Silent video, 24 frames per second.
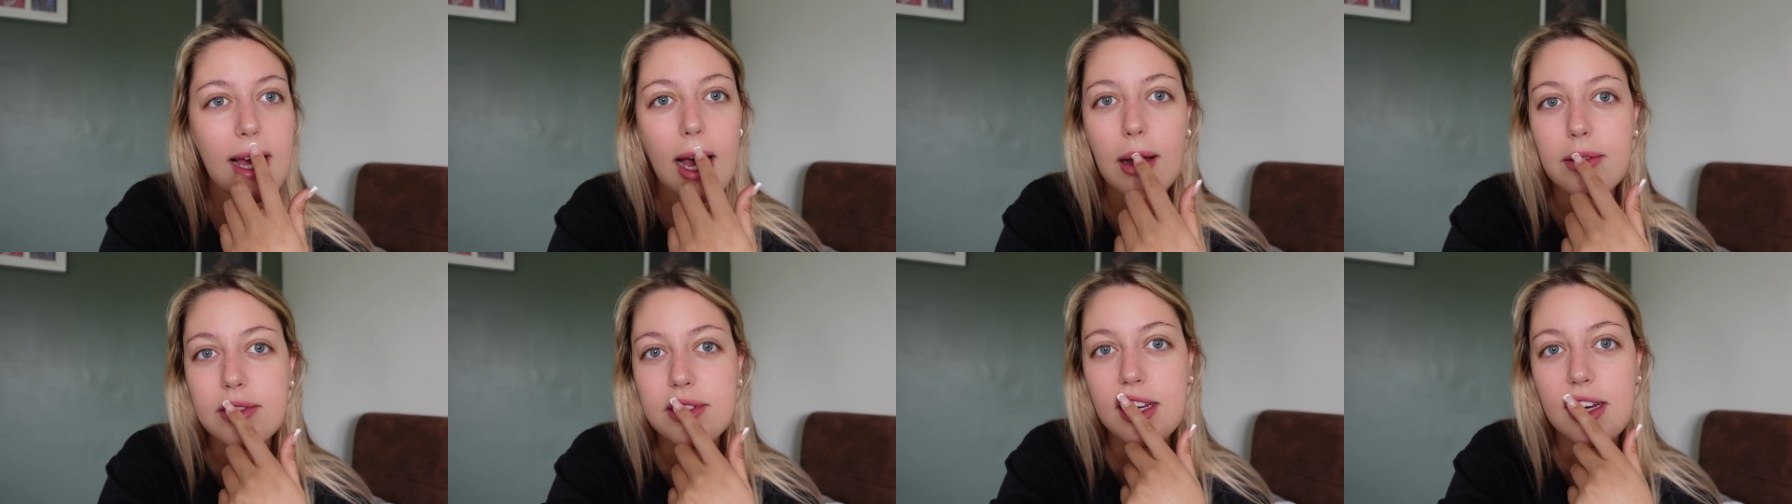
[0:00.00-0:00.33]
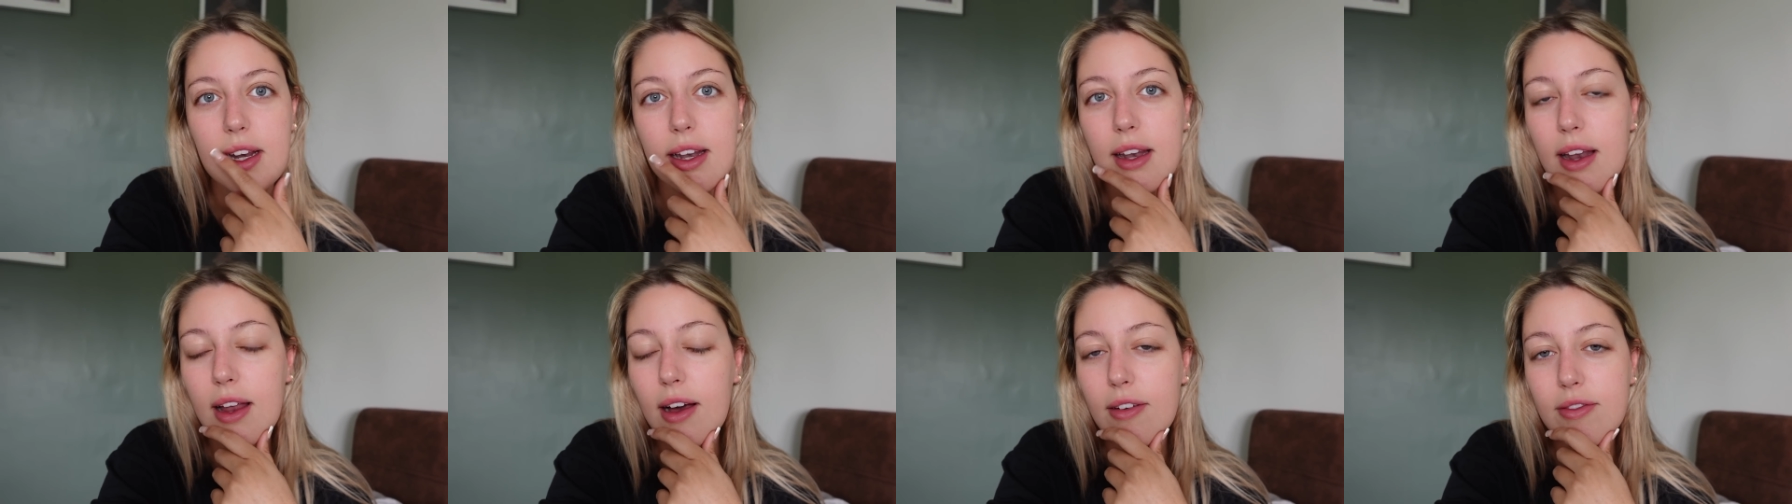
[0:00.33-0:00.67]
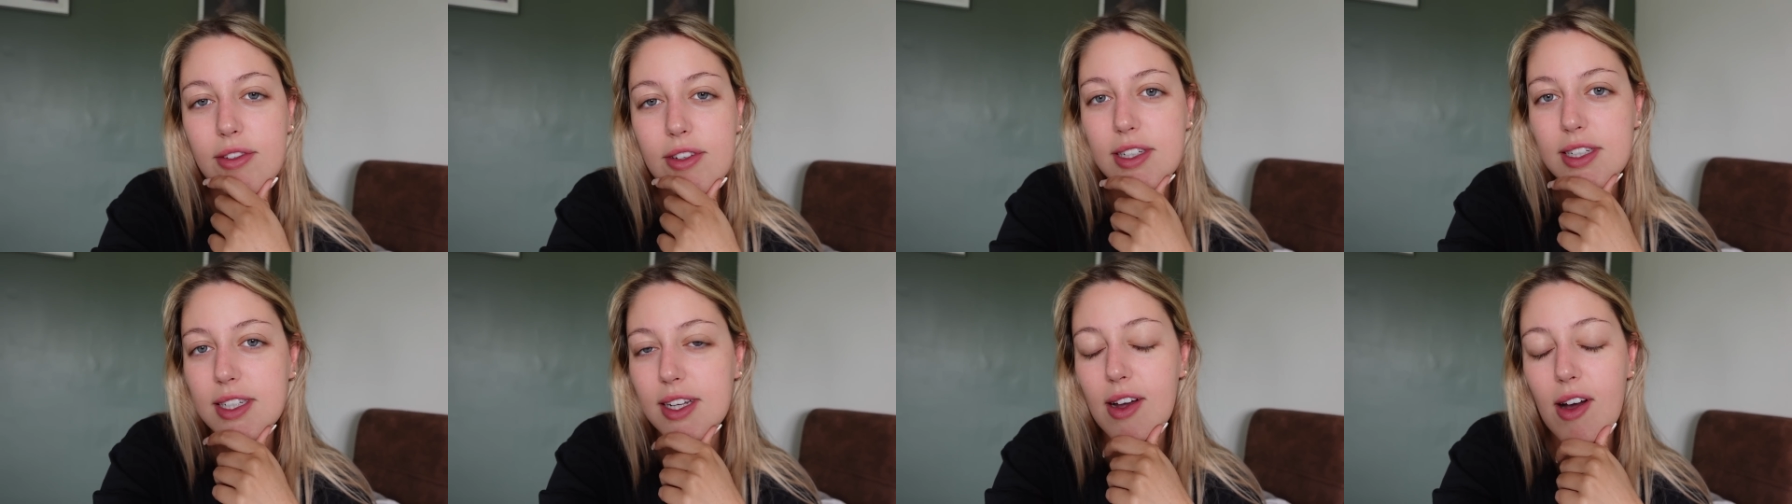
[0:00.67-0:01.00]
absolutely love
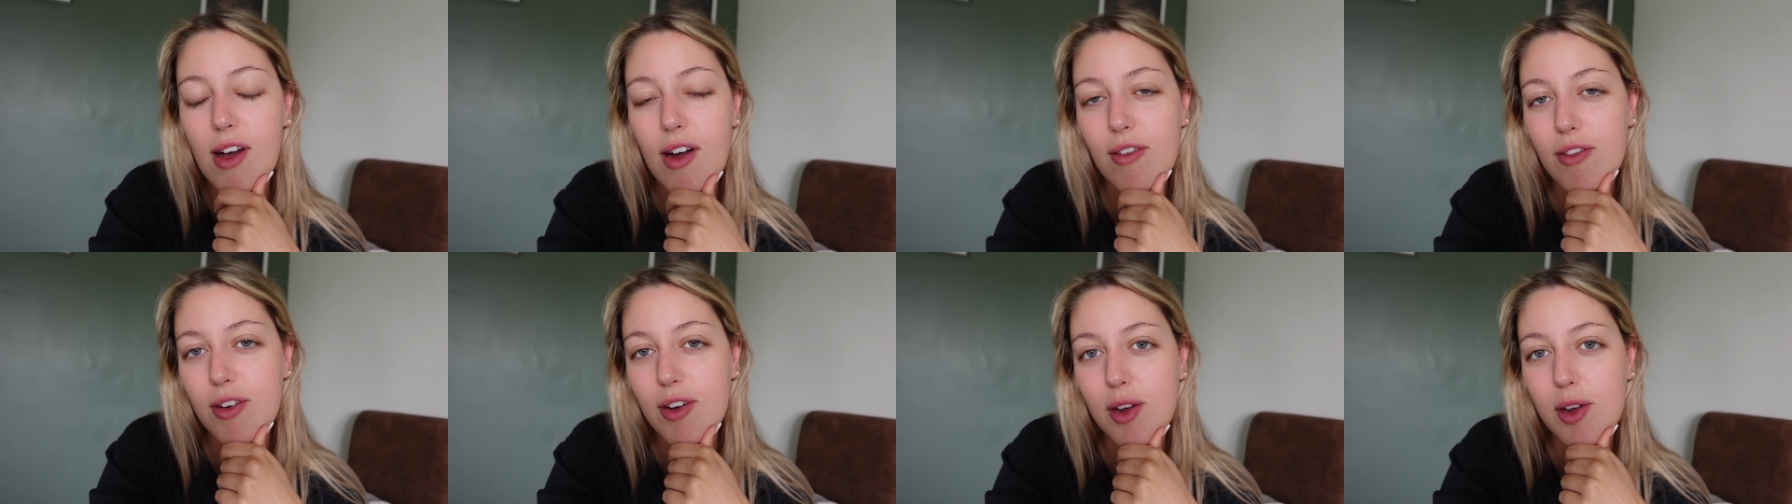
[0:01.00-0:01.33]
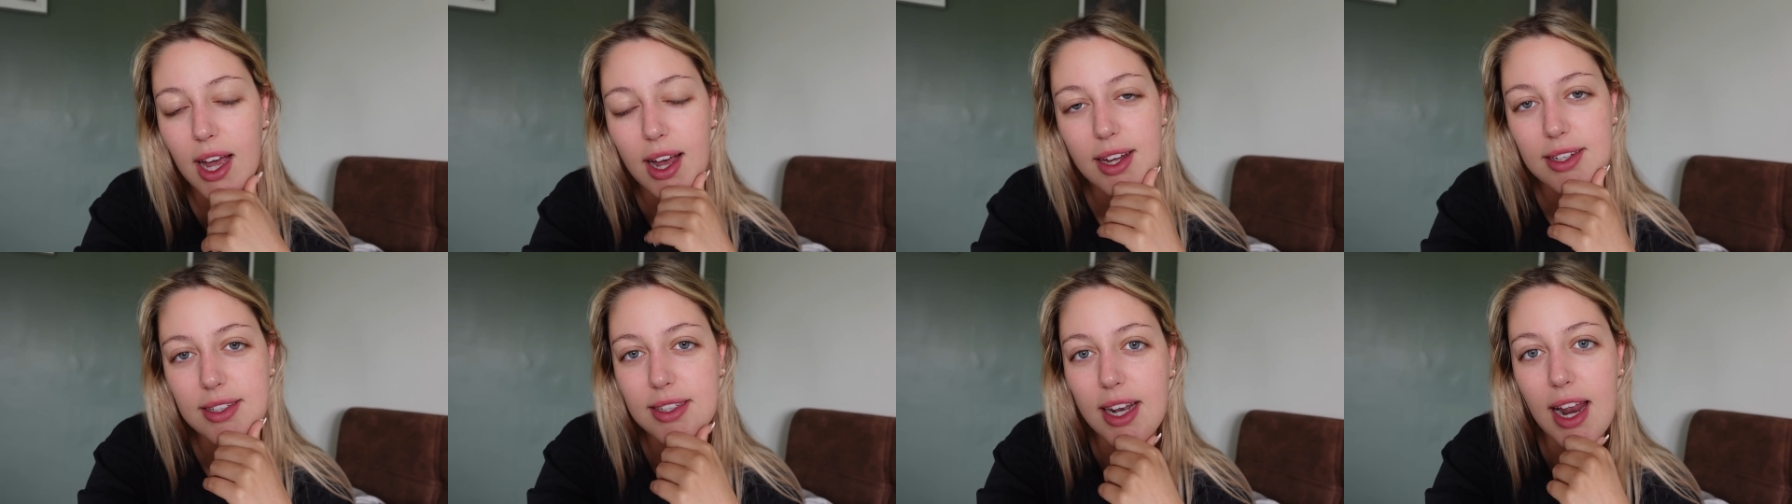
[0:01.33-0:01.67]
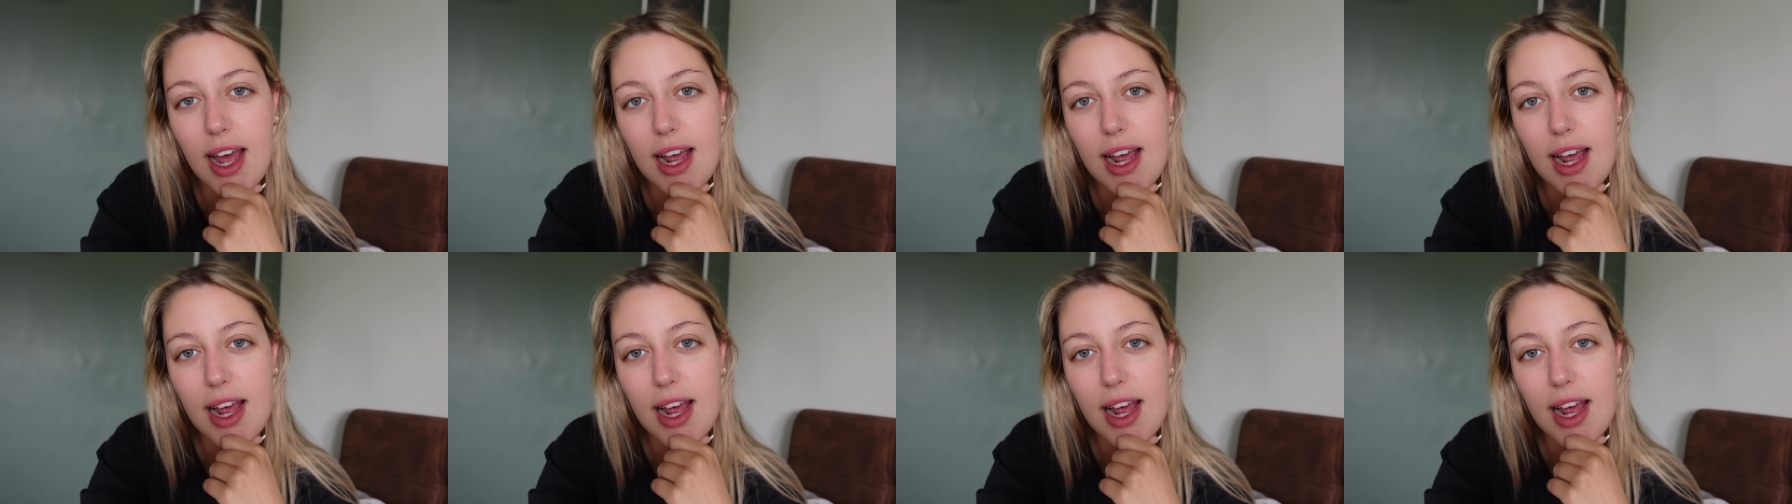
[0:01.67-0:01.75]
using our room as an